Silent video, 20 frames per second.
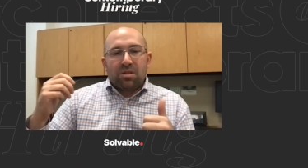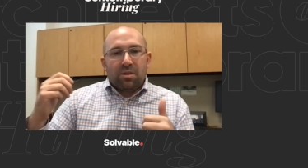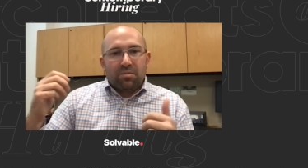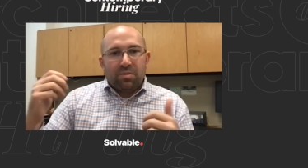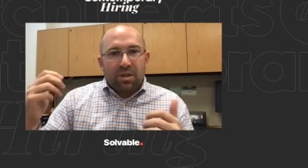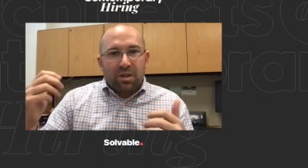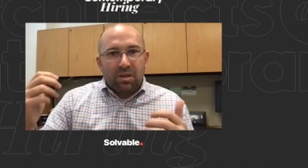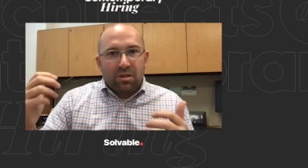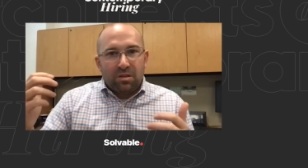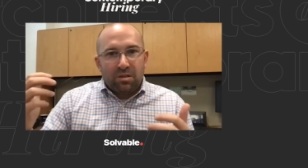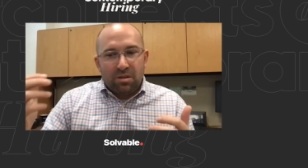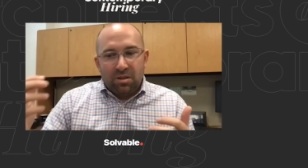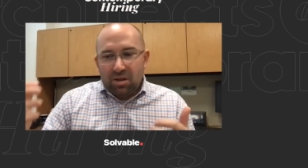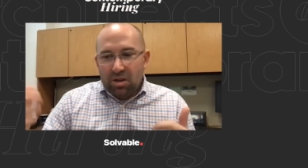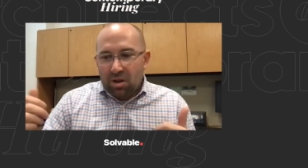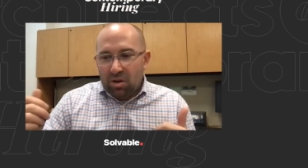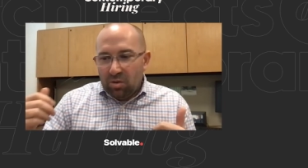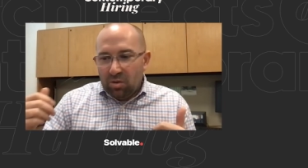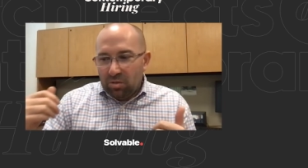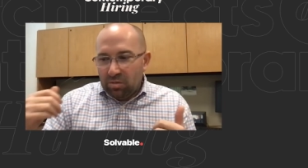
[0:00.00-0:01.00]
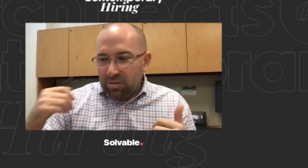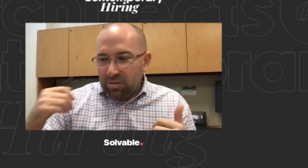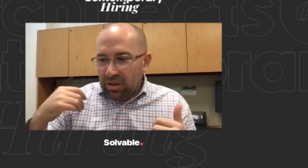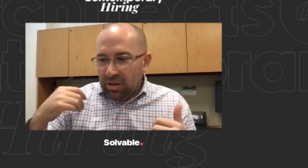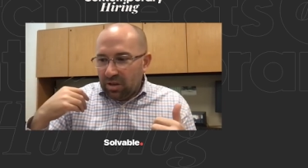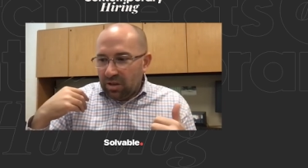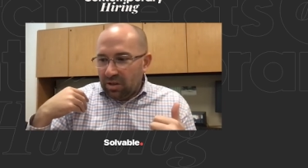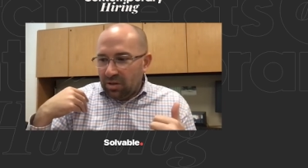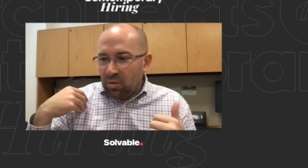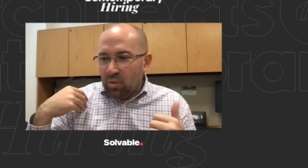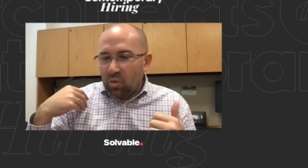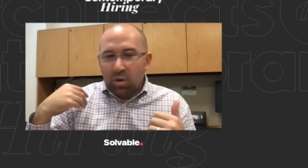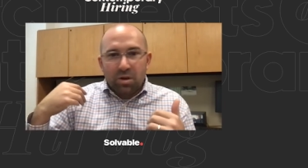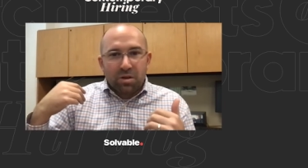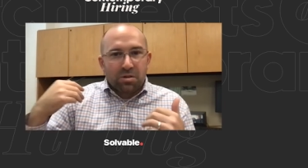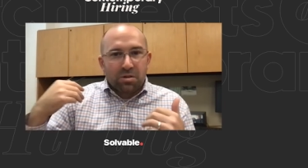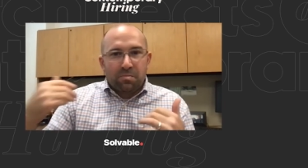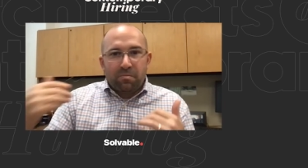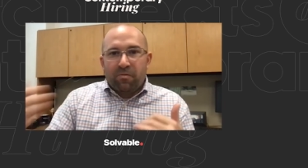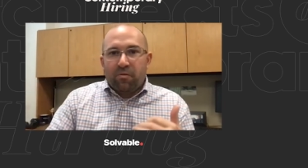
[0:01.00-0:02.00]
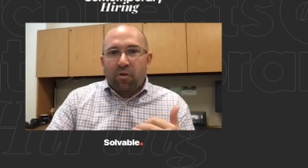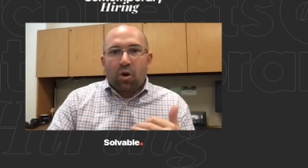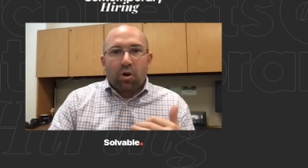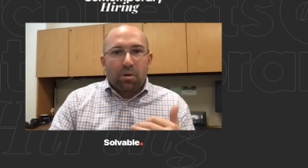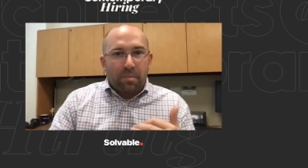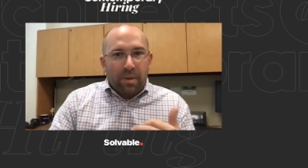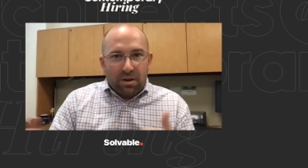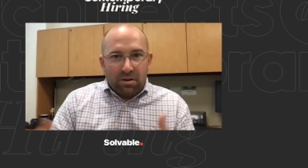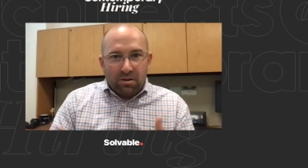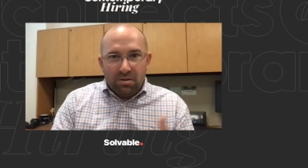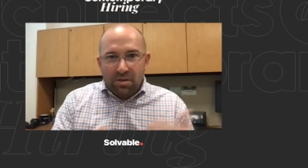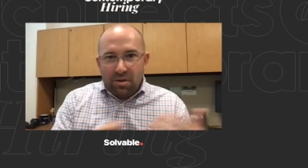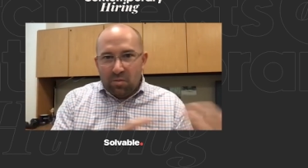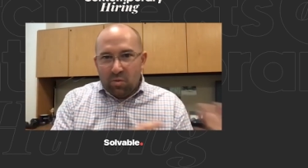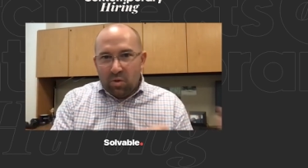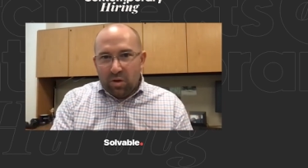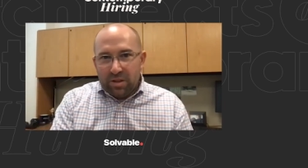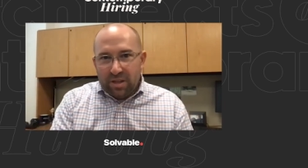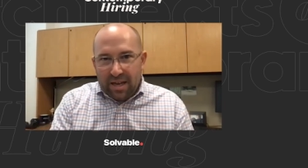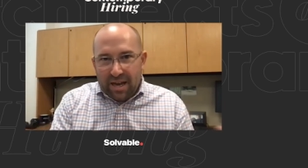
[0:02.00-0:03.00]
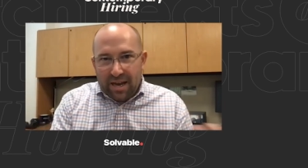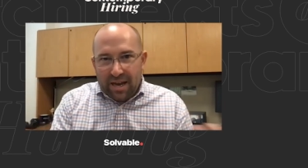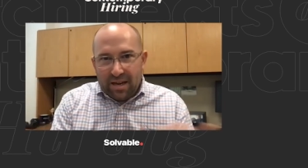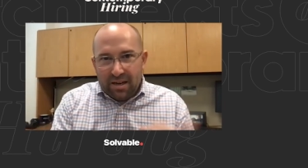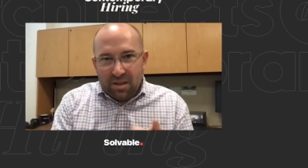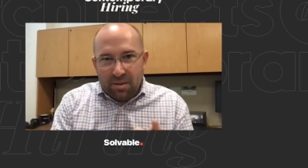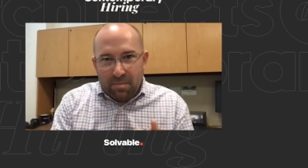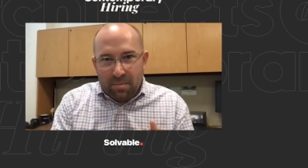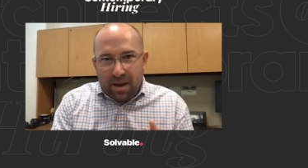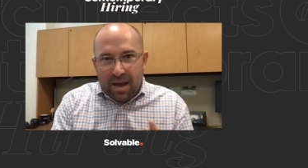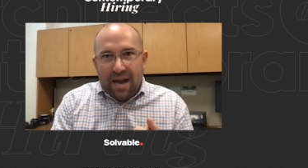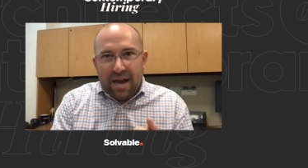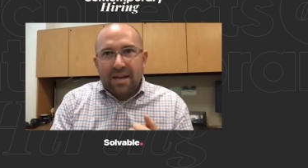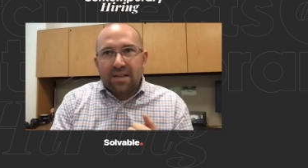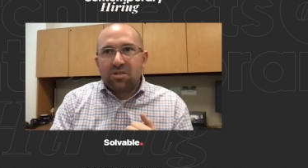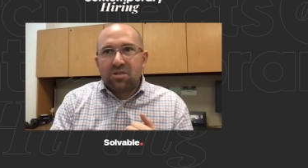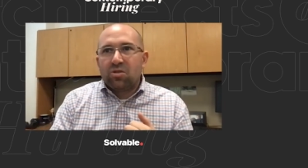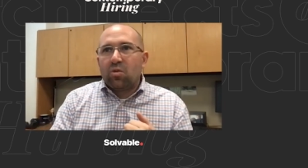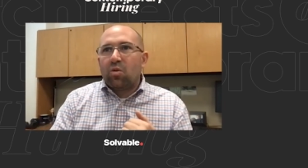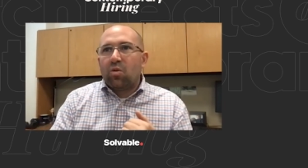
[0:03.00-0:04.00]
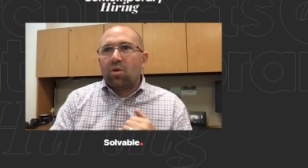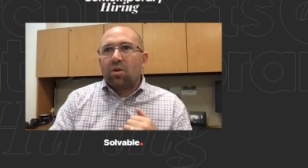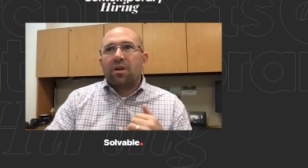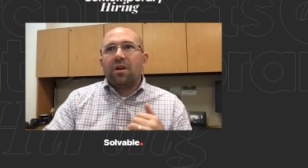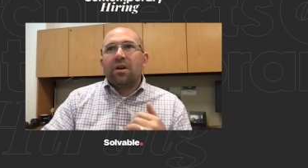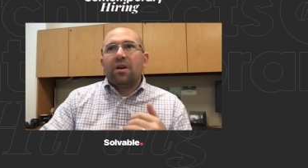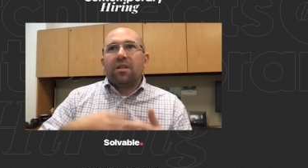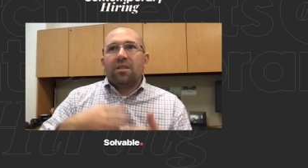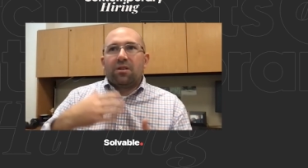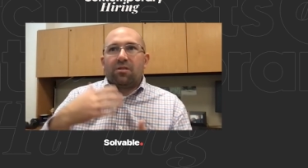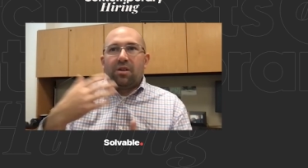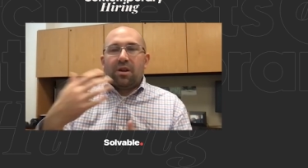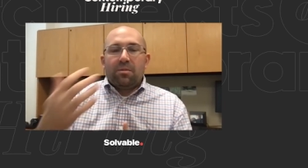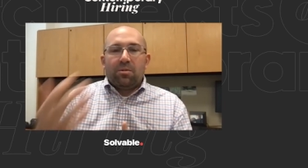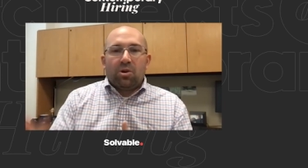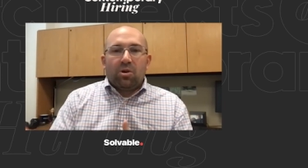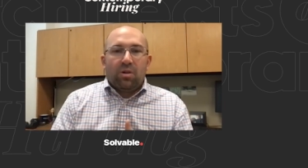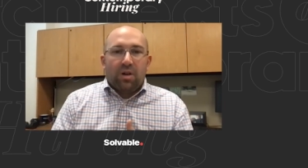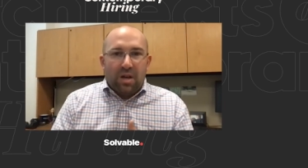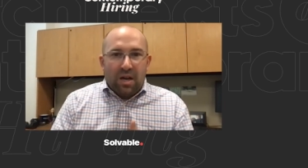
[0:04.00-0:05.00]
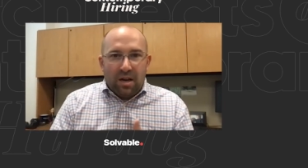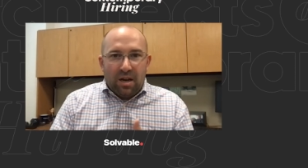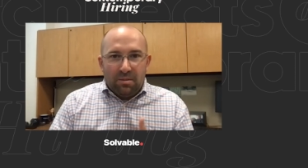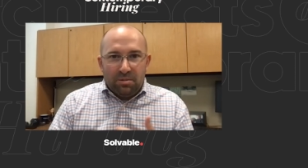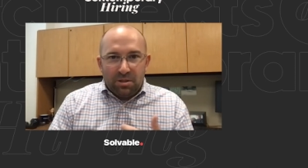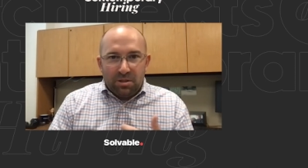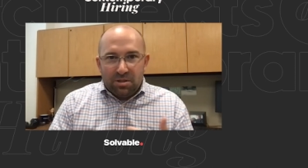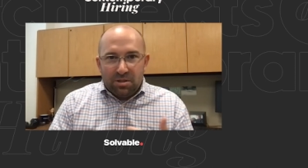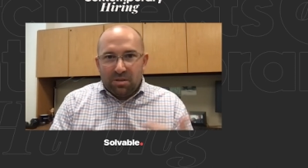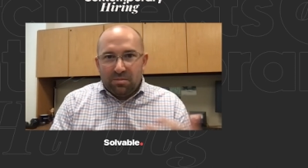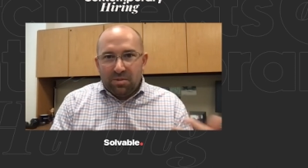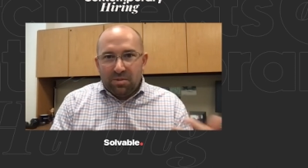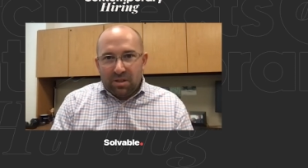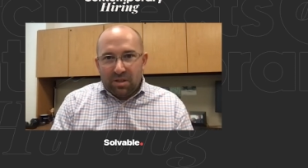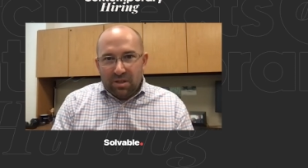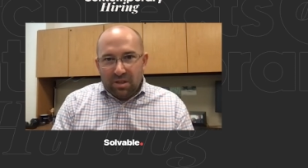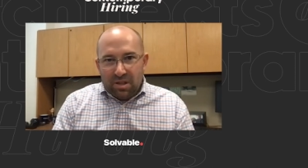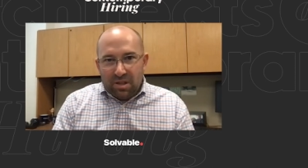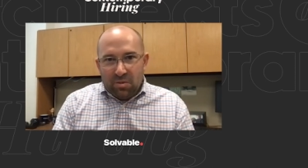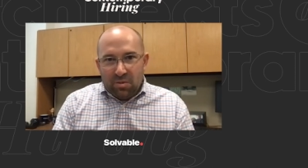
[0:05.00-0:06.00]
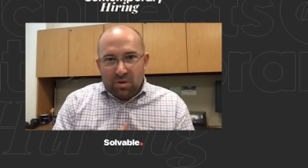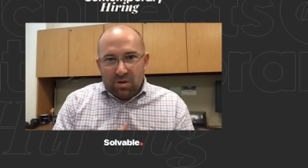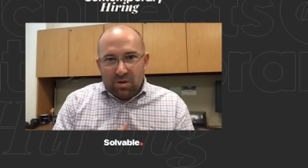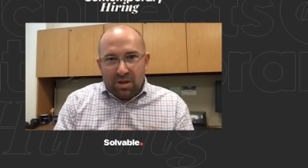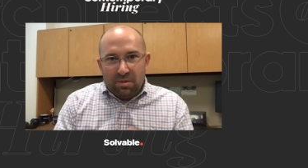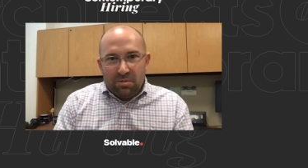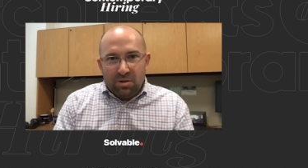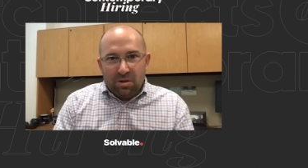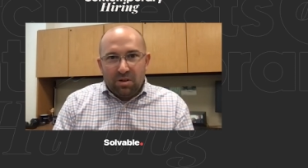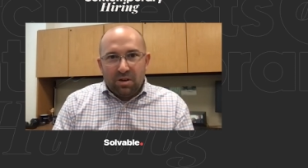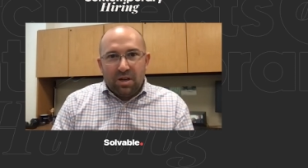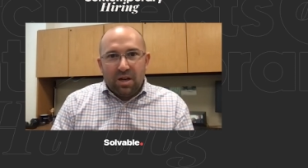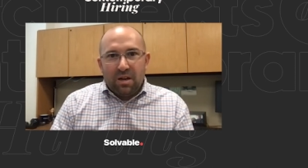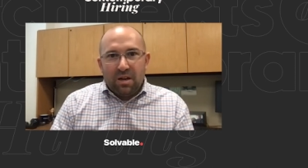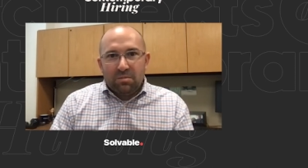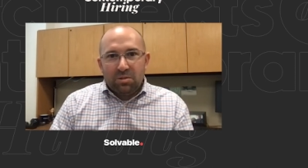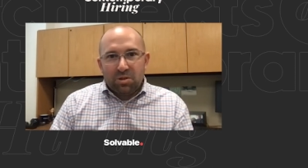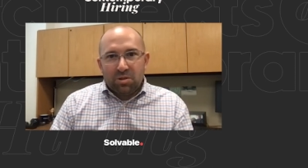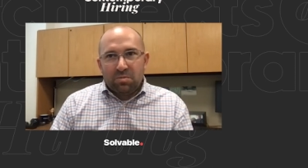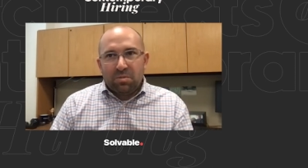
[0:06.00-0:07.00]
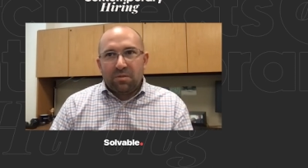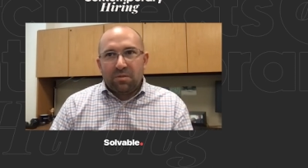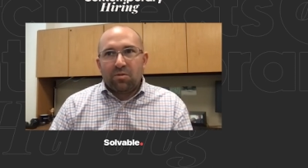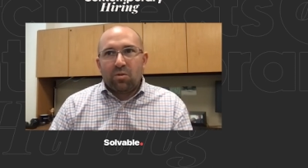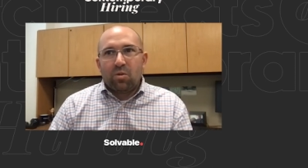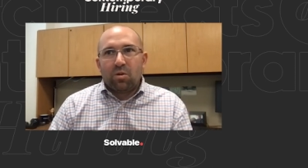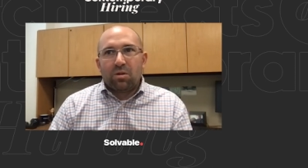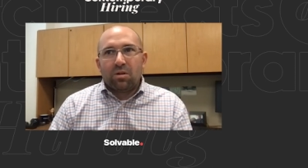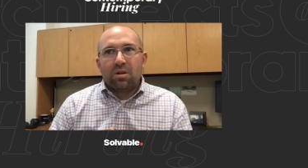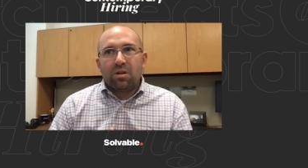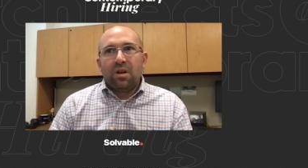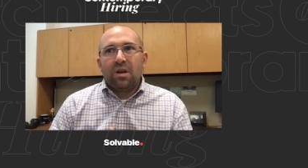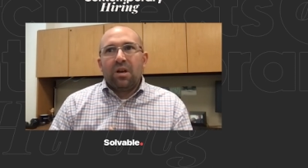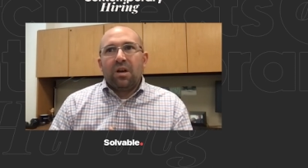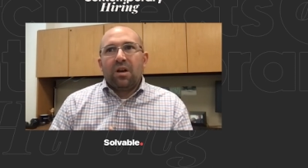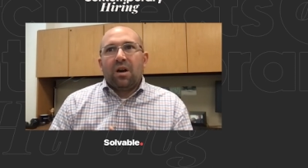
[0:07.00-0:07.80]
something, works far better than what they had in the past, or they're able to accomplish something that they weren't able to accomplish before.